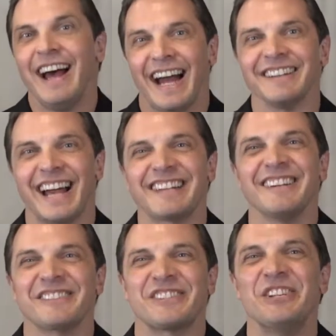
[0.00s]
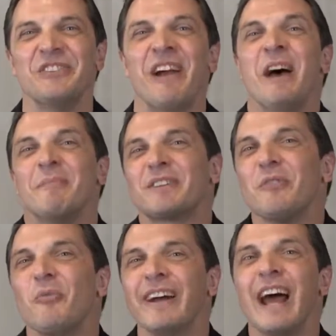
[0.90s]
I like those too. But
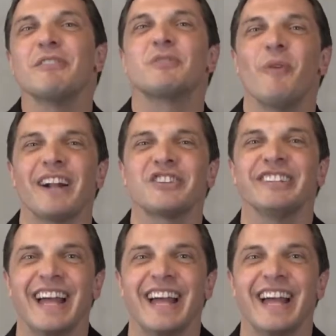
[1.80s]
the one I was watching